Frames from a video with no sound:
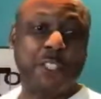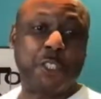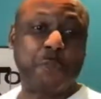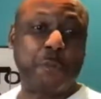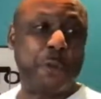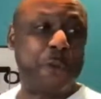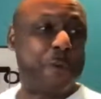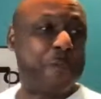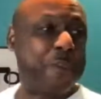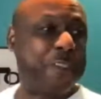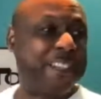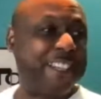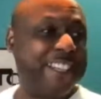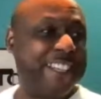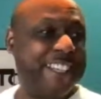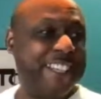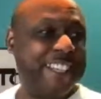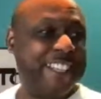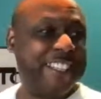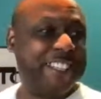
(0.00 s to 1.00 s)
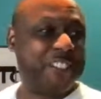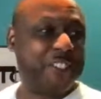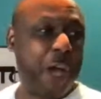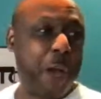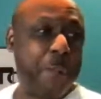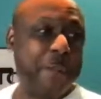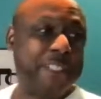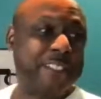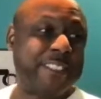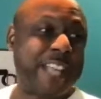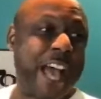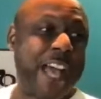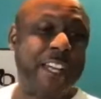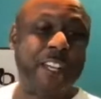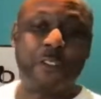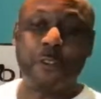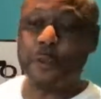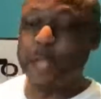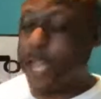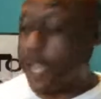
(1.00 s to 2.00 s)
experiment. so I'm
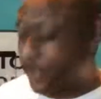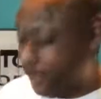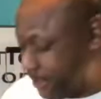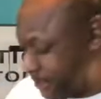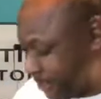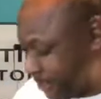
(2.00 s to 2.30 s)
excited. Okay,